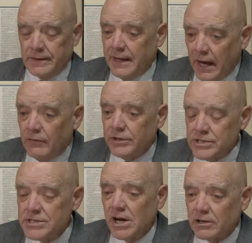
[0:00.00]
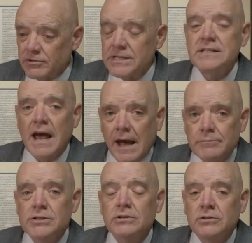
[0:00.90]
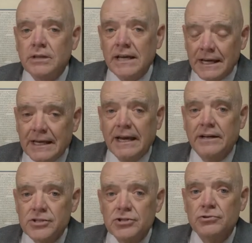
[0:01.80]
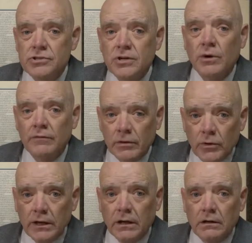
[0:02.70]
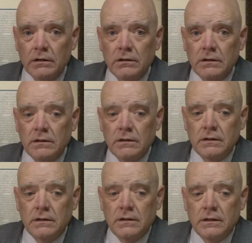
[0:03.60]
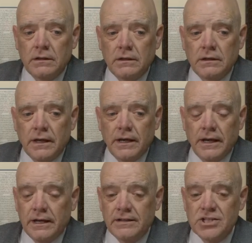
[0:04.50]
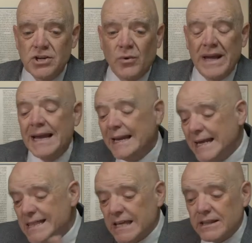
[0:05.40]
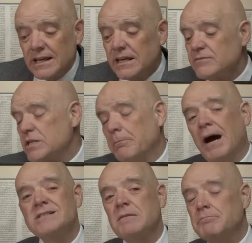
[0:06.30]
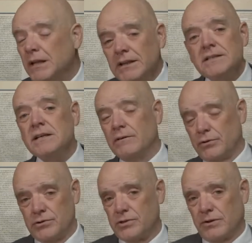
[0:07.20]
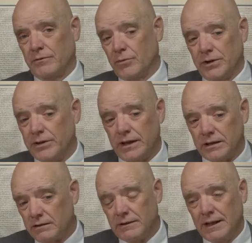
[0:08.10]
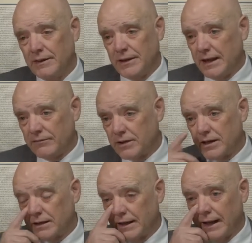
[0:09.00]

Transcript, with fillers: Calvinist doctrine is absolutely against whosoever will and so anything that gives the possibility of whosoever will, they have to, they have to cut that